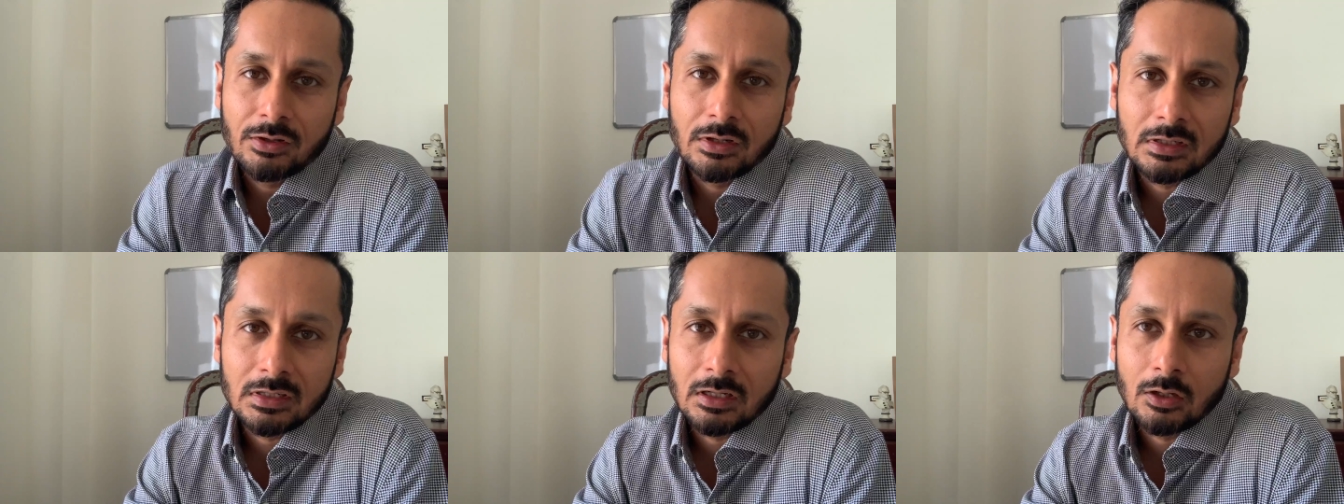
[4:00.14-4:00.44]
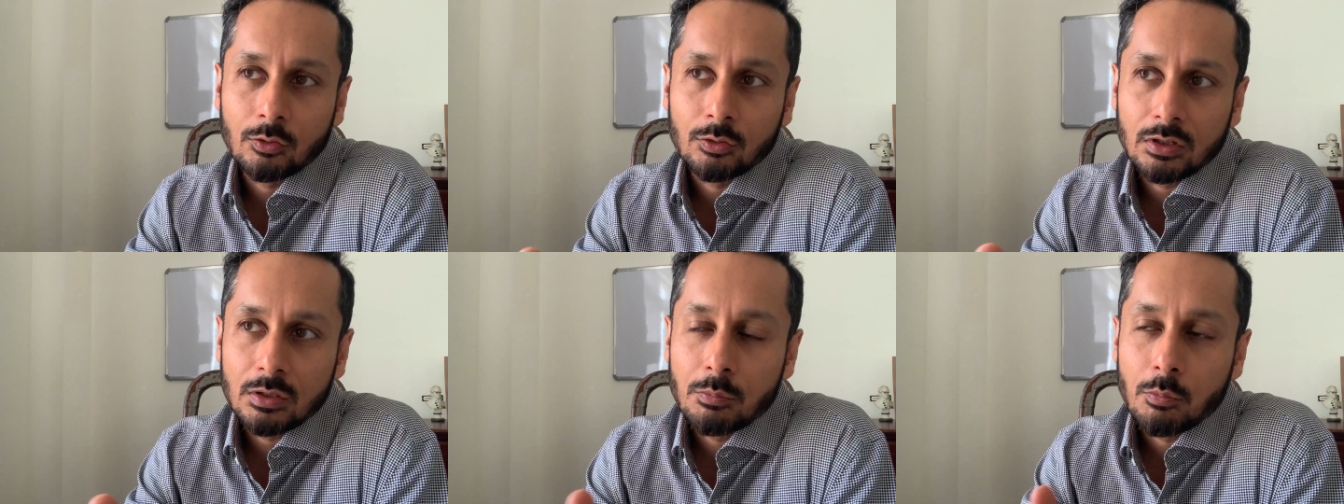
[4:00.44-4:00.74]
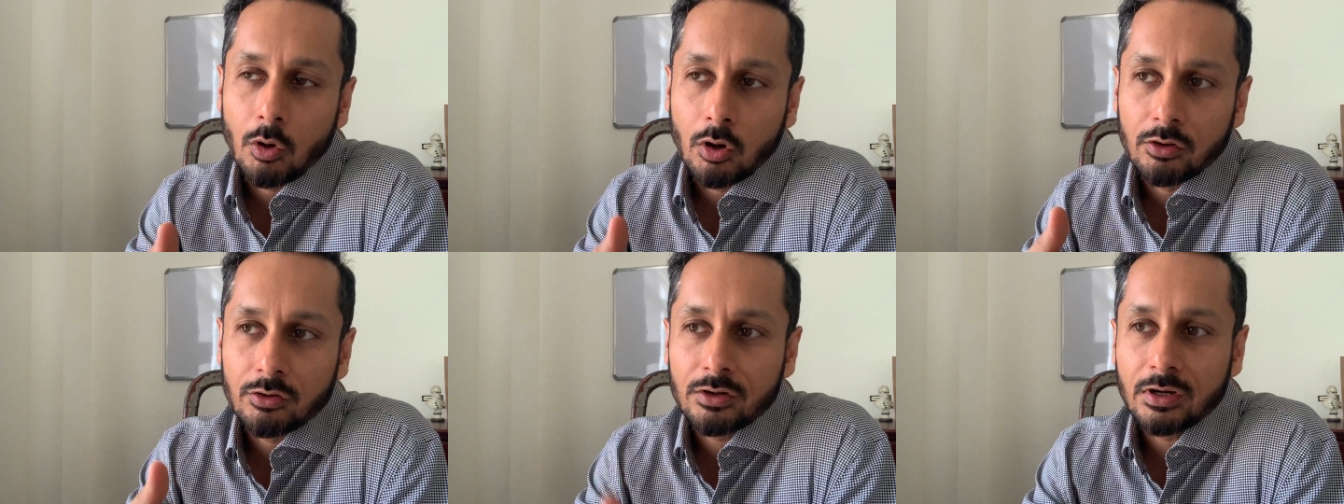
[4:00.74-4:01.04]
right now. Okay,
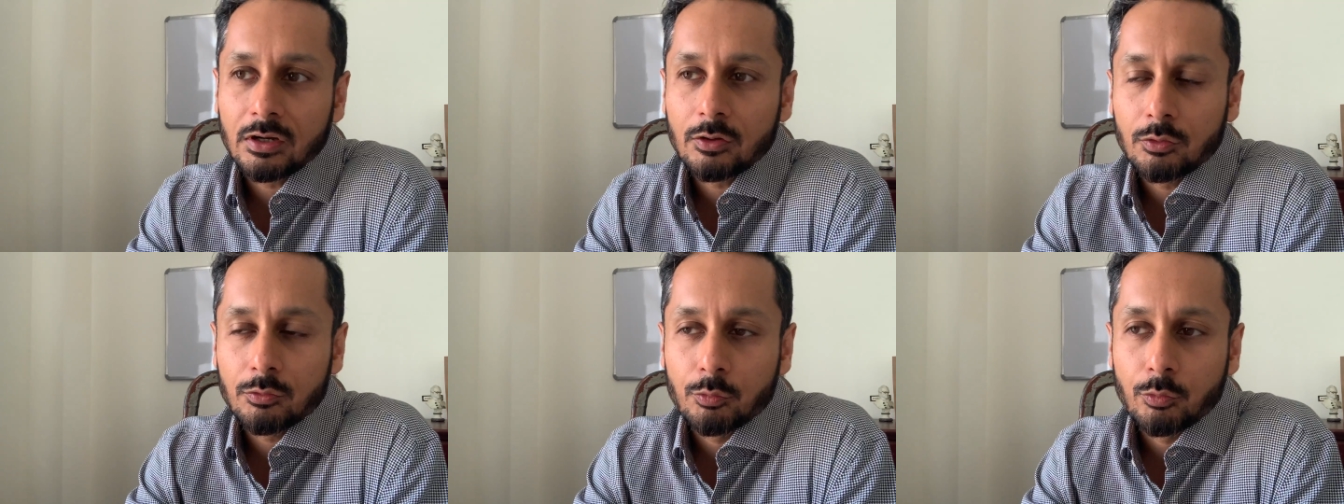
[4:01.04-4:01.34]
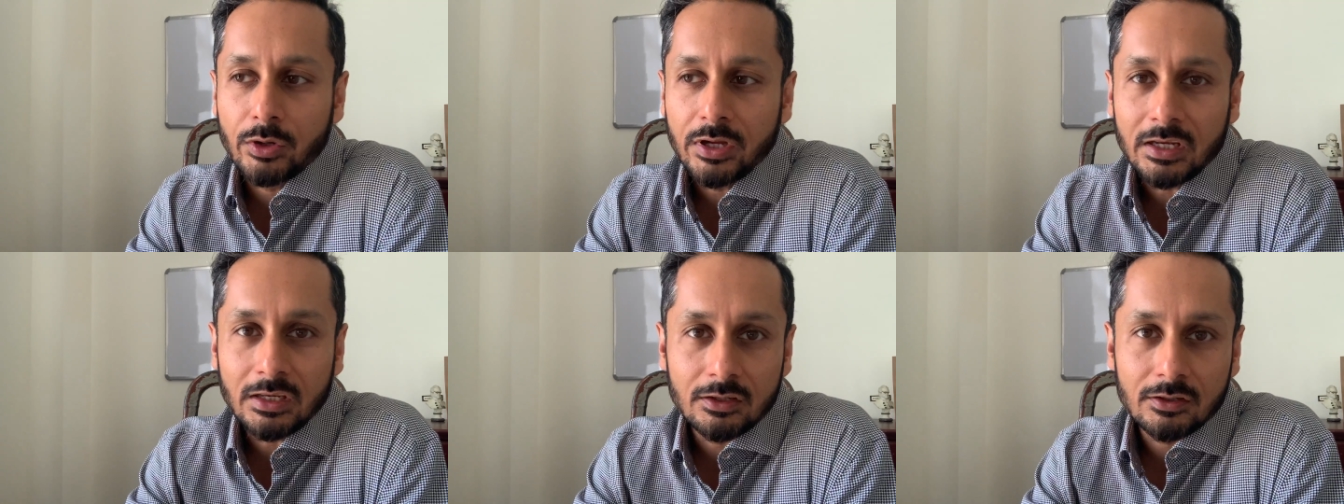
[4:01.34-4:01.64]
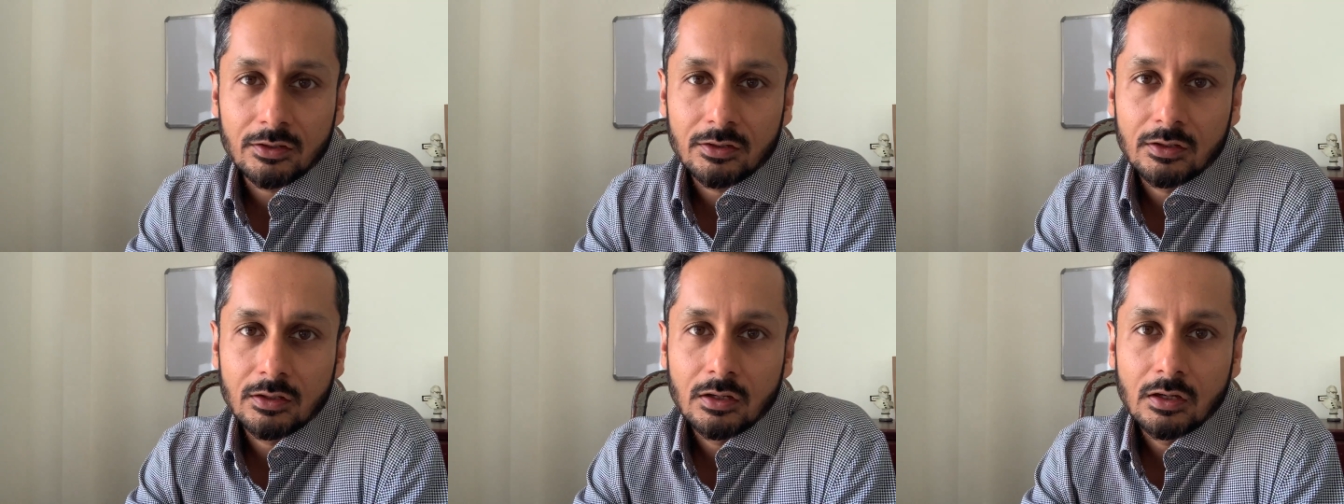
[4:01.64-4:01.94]
moderate
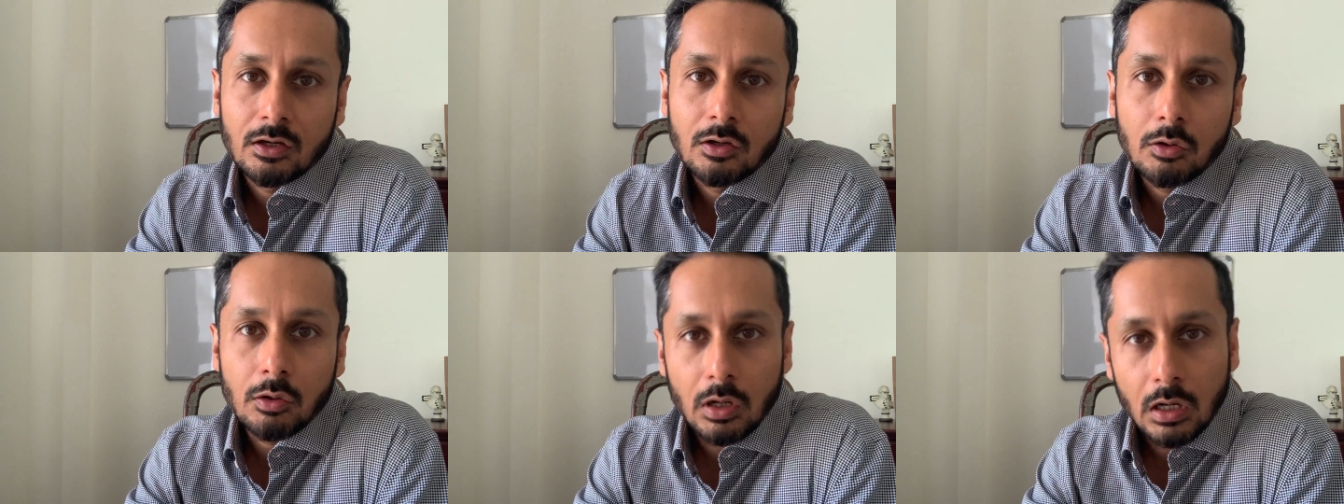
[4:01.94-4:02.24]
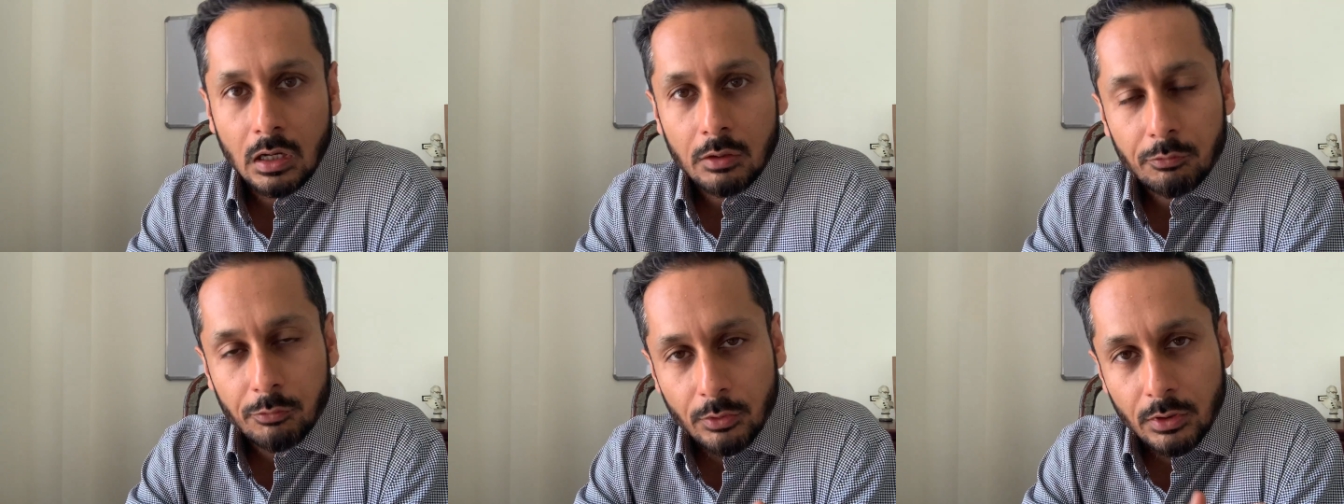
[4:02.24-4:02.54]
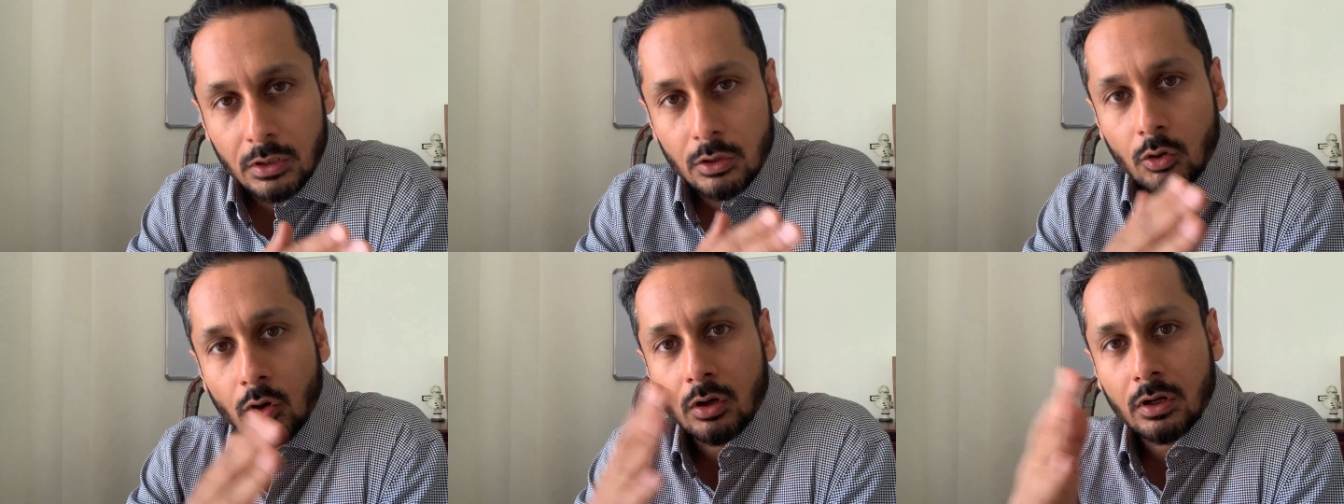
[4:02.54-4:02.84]
weight for
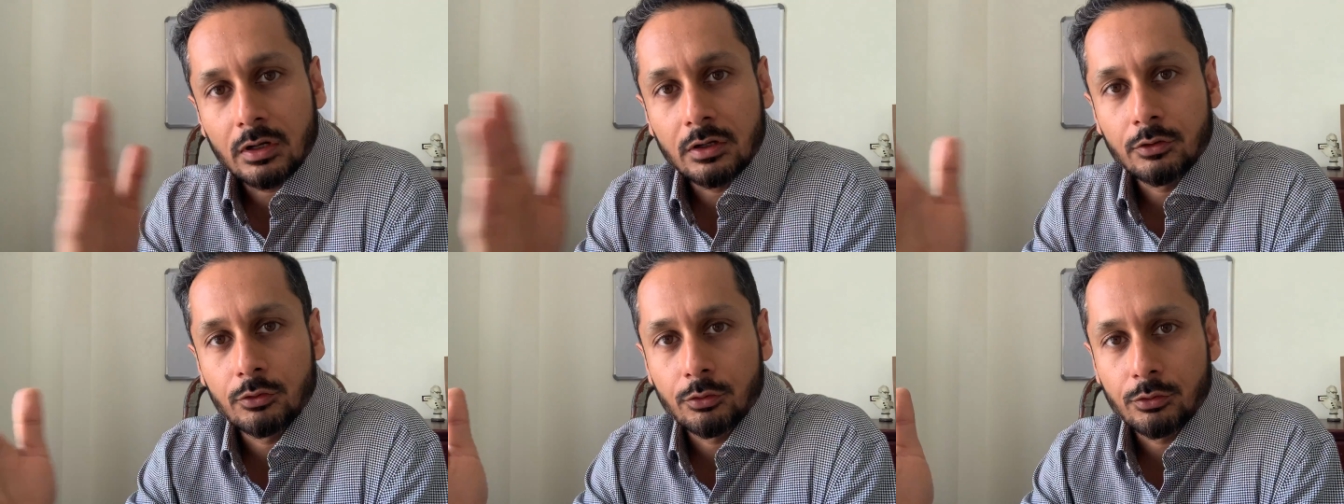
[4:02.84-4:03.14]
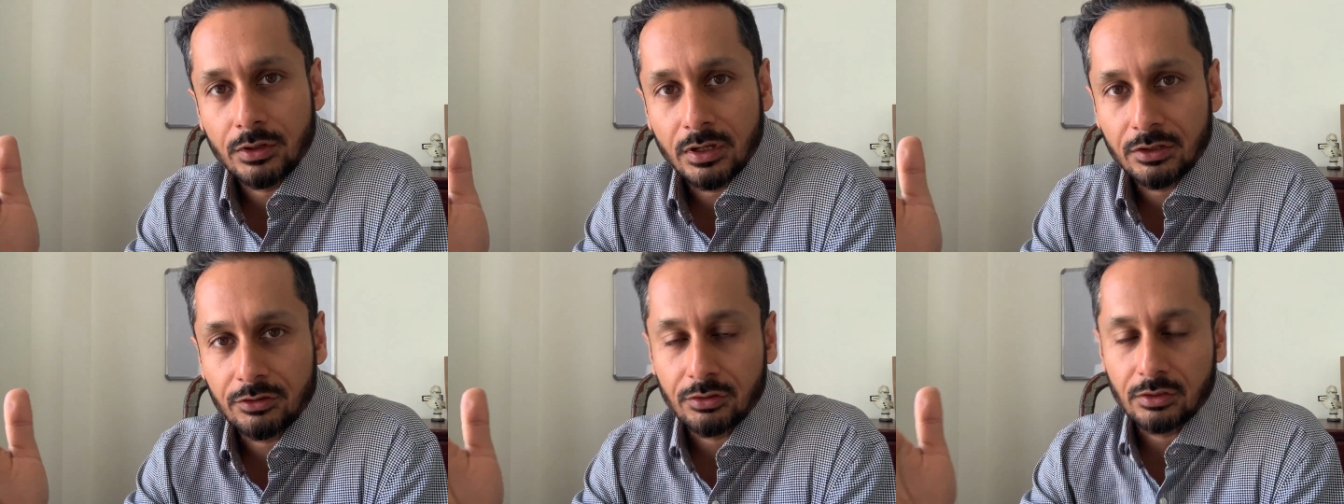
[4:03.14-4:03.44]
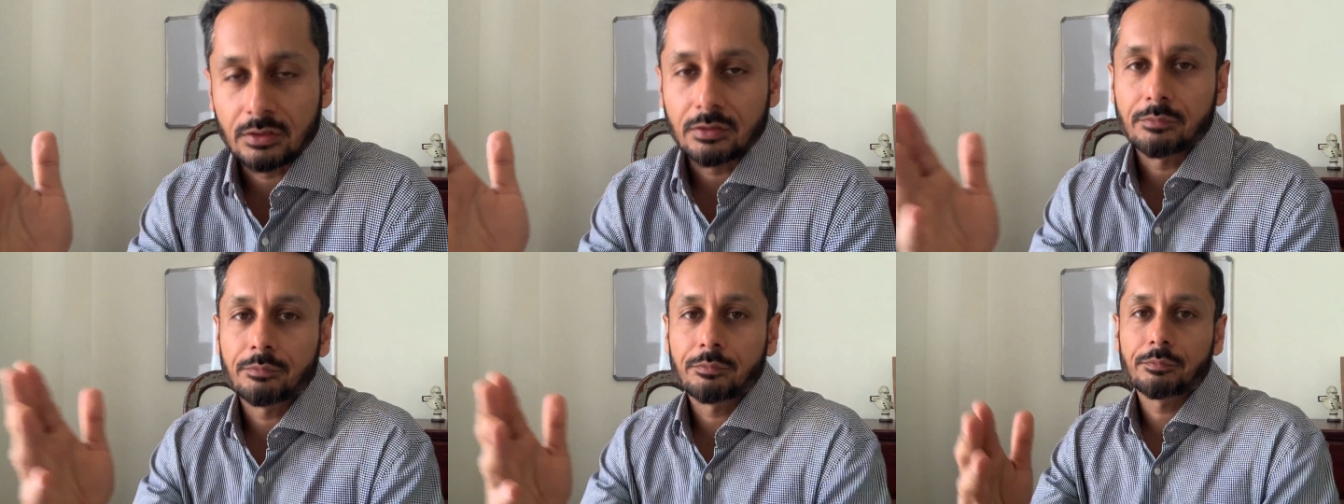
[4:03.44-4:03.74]
a longer duration.